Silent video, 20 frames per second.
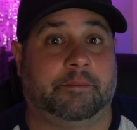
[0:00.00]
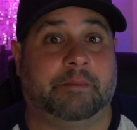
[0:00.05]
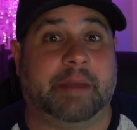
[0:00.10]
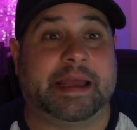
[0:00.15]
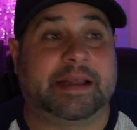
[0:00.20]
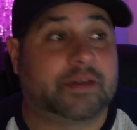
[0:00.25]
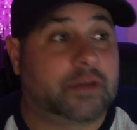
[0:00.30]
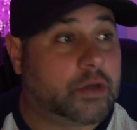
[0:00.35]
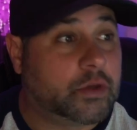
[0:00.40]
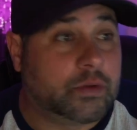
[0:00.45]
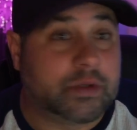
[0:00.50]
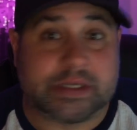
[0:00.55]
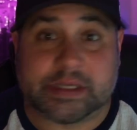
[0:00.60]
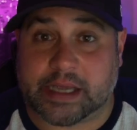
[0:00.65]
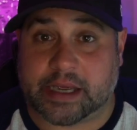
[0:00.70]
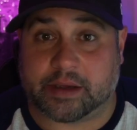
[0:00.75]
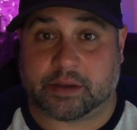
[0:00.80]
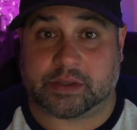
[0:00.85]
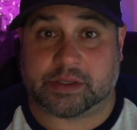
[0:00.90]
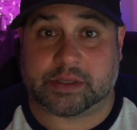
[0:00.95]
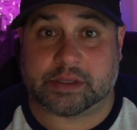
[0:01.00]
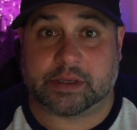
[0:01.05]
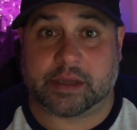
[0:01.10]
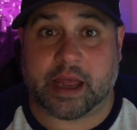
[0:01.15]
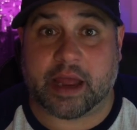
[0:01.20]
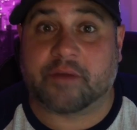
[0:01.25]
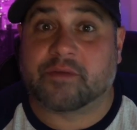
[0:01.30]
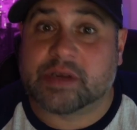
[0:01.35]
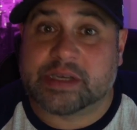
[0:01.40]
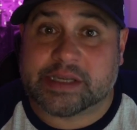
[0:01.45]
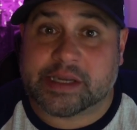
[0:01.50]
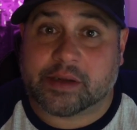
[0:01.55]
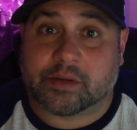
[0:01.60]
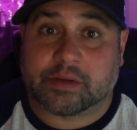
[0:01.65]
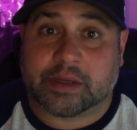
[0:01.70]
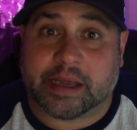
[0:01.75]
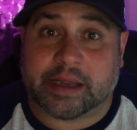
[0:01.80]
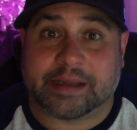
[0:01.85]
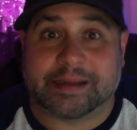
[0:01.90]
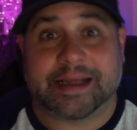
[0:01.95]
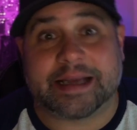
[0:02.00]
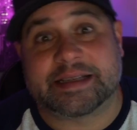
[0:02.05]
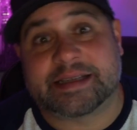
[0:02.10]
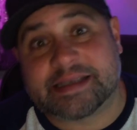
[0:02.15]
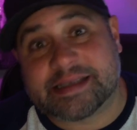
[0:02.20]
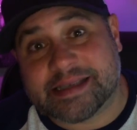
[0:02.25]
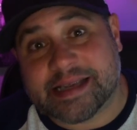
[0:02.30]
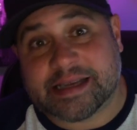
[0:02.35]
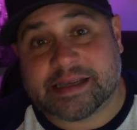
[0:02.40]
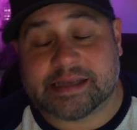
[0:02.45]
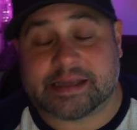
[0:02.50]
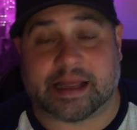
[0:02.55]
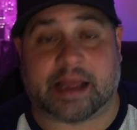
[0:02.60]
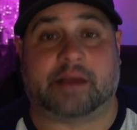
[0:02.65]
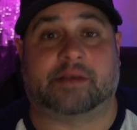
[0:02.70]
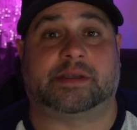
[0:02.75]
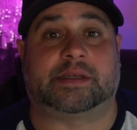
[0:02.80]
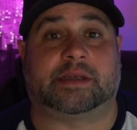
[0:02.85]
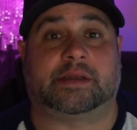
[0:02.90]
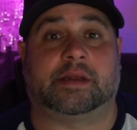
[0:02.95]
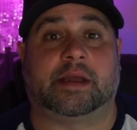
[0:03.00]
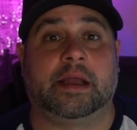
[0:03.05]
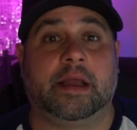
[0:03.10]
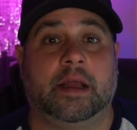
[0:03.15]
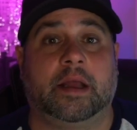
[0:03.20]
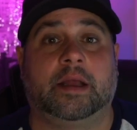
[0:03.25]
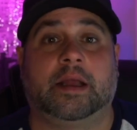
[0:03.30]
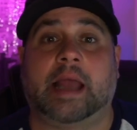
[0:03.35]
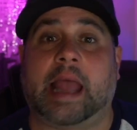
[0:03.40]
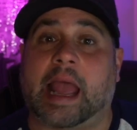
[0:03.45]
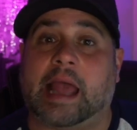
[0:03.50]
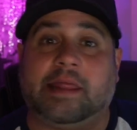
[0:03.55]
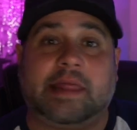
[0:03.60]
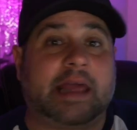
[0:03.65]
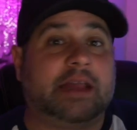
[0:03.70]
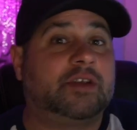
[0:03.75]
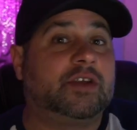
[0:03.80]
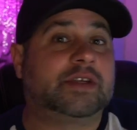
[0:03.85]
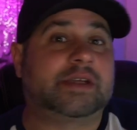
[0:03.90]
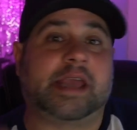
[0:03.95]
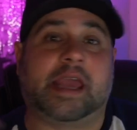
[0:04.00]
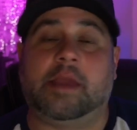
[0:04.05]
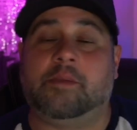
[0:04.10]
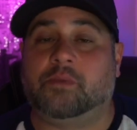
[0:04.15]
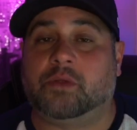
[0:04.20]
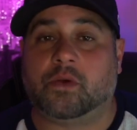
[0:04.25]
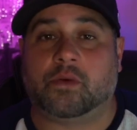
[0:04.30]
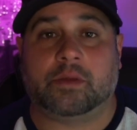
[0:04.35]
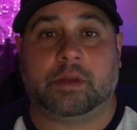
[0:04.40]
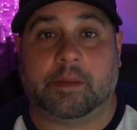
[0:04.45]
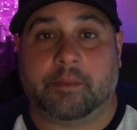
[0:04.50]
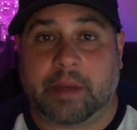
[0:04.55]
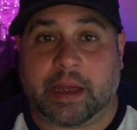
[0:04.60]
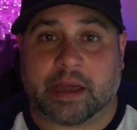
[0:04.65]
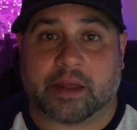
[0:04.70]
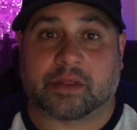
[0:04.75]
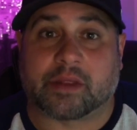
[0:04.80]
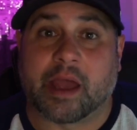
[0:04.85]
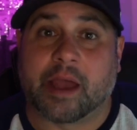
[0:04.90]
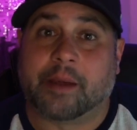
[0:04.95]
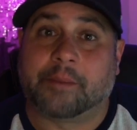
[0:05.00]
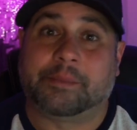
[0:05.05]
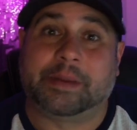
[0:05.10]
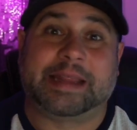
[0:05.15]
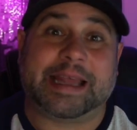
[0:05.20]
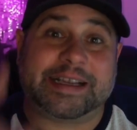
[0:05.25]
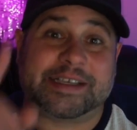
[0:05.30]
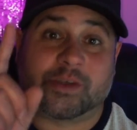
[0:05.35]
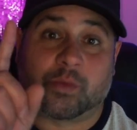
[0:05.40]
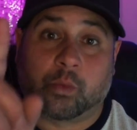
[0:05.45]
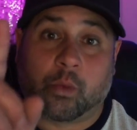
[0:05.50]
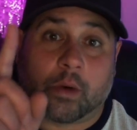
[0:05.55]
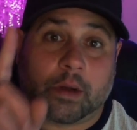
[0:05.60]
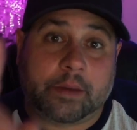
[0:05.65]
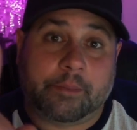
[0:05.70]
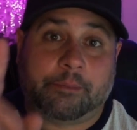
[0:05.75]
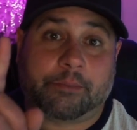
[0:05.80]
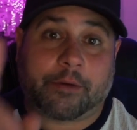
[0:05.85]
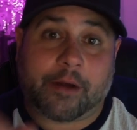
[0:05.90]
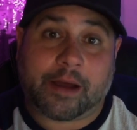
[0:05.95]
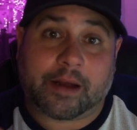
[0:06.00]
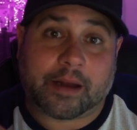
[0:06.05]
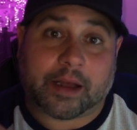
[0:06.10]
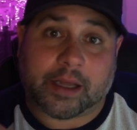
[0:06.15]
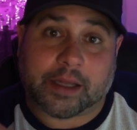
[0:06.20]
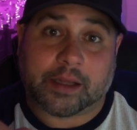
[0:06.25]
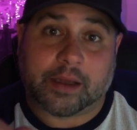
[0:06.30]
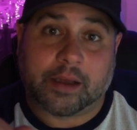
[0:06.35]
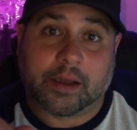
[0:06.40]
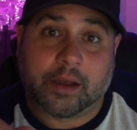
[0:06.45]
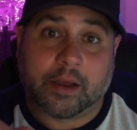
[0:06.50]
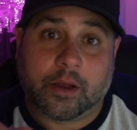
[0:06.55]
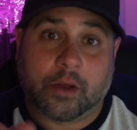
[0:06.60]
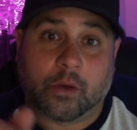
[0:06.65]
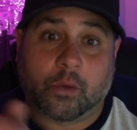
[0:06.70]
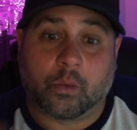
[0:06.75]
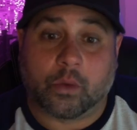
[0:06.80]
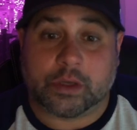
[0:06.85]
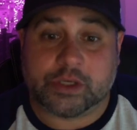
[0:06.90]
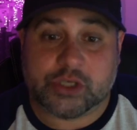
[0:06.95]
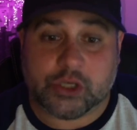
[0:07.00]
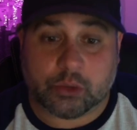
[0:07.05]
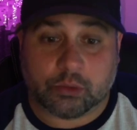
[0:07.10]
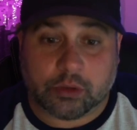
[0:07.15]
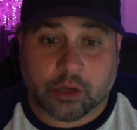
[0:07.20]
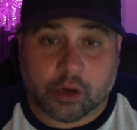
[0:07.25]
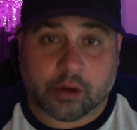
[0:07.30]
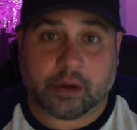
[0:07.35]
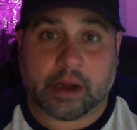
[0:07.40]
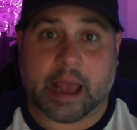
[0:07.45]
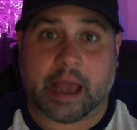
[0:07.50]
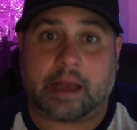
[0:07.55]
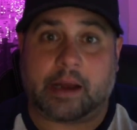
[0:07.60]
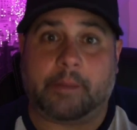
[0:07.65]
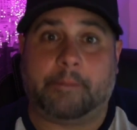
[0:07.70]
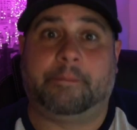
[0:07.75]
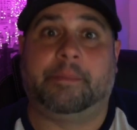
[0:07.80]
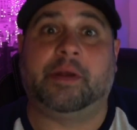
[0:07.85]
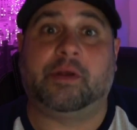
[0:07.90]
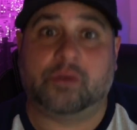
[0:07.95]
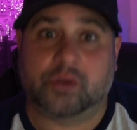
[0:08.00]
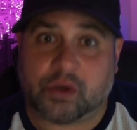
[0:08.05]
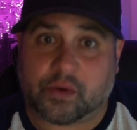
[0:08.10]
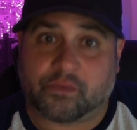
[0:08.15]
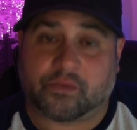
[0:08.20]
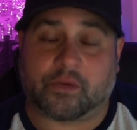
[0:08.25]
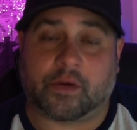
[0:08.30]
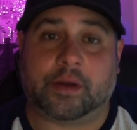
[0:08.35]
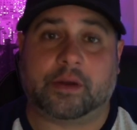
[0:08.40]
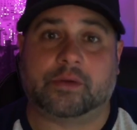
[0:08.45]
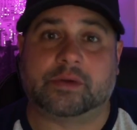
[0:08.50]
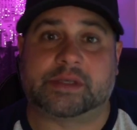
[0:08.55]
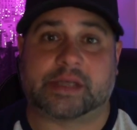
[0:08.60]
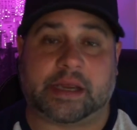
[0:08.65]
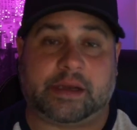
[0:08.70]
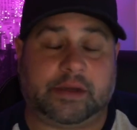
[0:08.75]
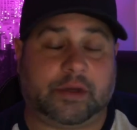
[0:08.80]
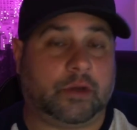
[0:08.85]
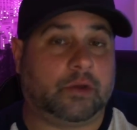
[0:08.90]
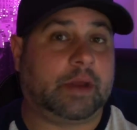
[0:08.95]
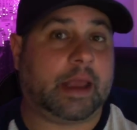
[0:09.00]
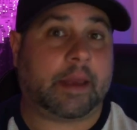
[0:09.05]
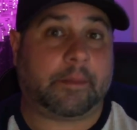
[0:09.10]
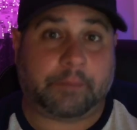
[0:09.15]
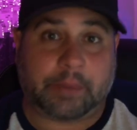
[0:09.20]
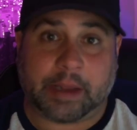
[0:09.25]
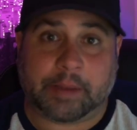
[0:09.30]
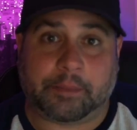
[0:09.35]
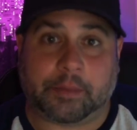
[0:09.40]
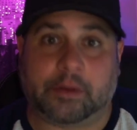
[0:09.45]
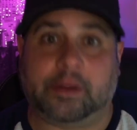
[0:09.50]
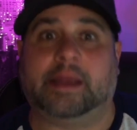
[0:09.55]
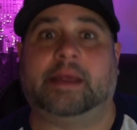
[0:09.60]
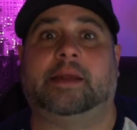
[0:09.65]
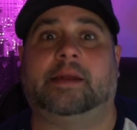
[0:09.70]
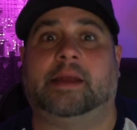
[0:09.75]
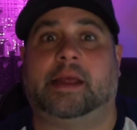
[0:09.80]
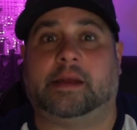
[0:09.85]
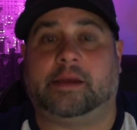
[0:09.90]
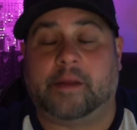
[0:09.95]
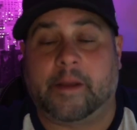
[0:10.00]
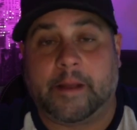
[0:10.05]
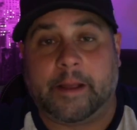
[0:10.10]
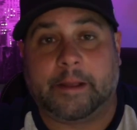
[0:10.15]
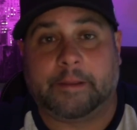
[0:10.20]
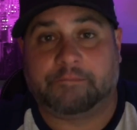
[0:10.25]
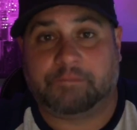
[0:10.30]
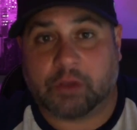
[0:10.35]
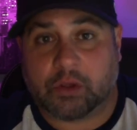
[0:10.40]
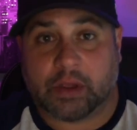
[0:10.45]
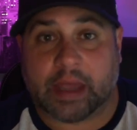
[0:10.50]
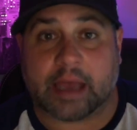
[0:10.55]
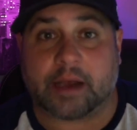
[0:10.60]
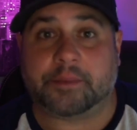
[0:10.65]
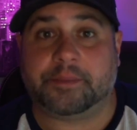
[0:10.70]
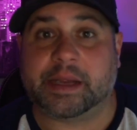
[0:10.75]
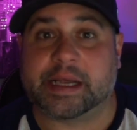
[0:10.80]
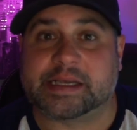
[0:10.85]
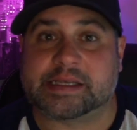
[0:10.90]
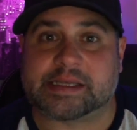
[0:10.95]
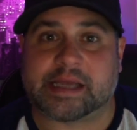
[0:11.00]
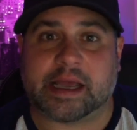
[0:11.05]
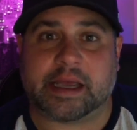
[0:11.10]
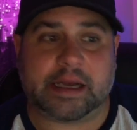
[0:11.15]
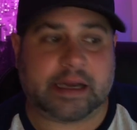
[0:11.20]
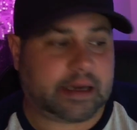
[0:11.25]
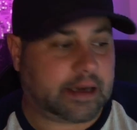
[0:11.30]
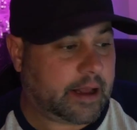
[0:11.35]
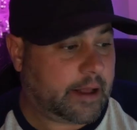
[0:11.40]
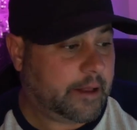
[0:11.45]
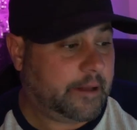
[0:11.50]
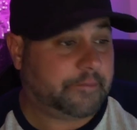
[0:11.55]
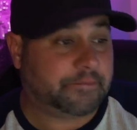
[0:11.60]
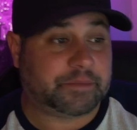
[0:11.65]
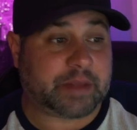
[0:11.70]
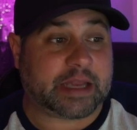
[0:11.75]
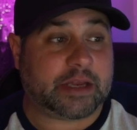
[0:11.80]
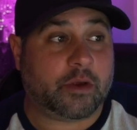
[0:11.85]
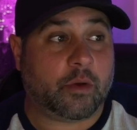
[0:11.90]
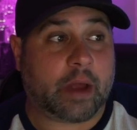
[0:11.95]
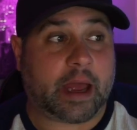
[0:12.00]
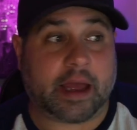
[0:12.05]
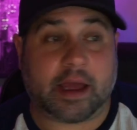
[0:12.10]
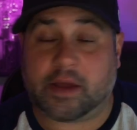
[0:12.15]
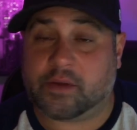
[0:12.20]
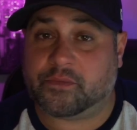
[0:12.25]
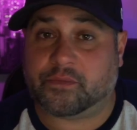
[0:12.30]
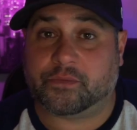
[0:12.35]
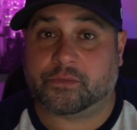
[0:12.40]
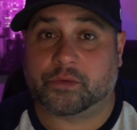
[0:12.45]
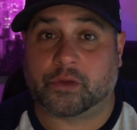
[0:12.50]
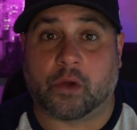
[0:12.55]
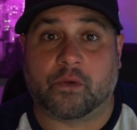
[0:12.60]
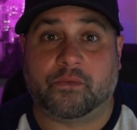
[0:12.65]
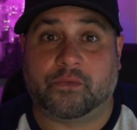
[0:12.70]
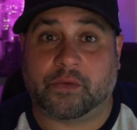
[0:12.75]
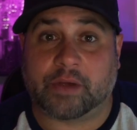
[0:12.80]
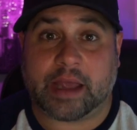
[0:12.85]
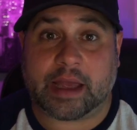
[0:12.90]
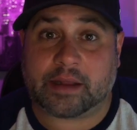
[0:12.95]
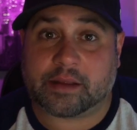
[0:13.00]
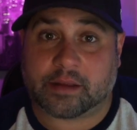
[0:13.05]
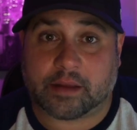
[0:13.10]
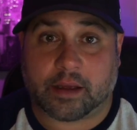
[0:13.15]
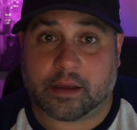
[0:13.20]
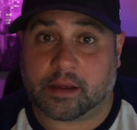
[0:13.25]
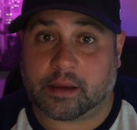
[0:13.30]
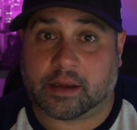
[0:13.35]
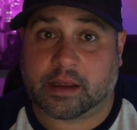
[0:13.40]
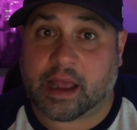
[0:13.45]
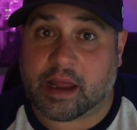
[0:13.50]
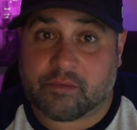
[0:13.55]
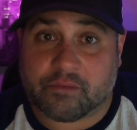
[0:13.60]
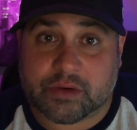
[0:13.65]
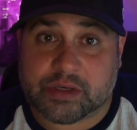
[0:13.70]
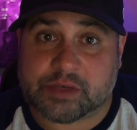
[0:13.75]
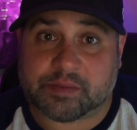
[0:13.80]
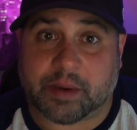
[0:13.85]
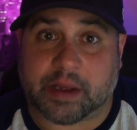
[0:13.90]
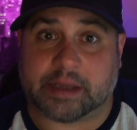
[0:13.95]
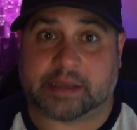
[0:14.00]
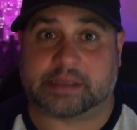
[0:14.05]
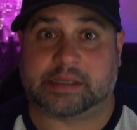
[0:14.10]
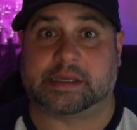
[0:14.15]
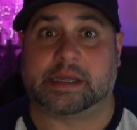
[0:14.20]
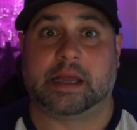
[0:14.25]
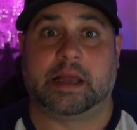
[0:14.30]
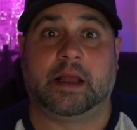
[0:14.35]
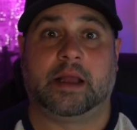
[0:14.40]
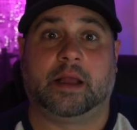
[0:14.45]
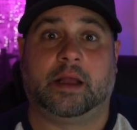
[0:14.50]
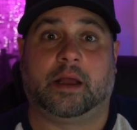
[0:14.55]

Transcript: Make 2 sales every single day. That's $6,000. And then just keep doing the math. But that's one product. Once you learn how to build your funnels and you get people in and you get them excited, then you have, don't forget the get response.